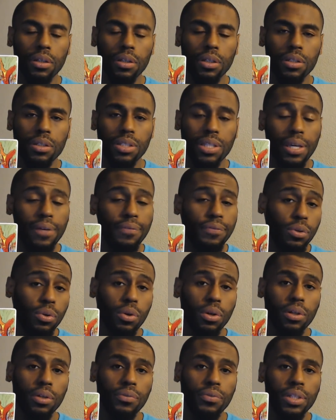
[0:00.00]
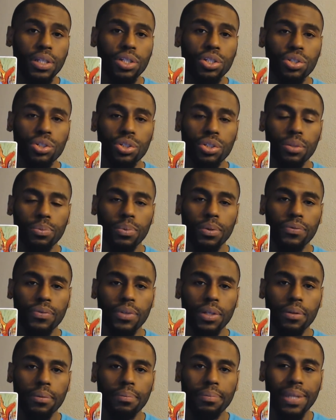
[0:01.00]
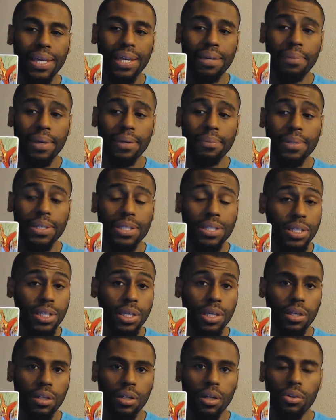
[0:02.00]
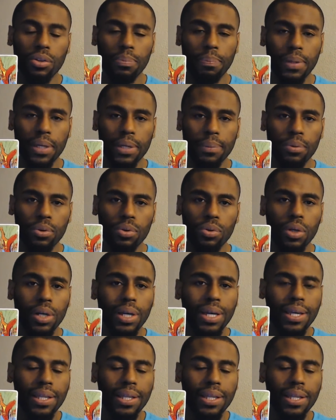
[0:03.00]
say if you are in a relationship with them, they may be seeking other people.